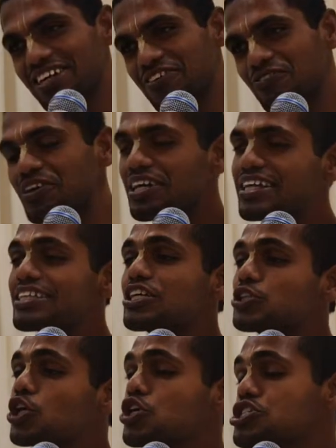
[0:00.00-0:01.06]
We are getting the
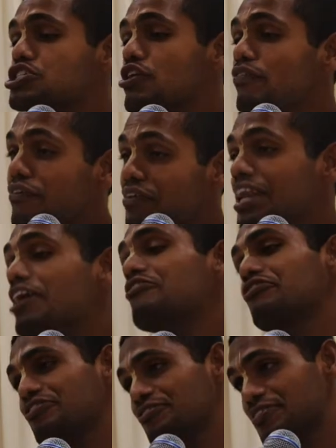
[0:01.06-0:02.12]
solutions of our life.
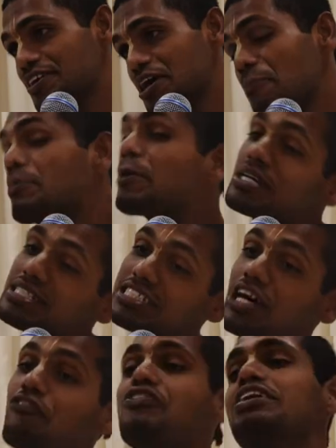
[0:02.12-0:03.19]
People are
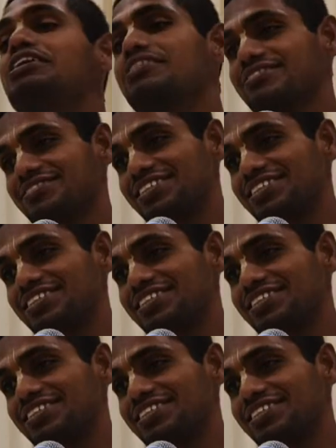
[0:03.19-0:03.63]
suffering.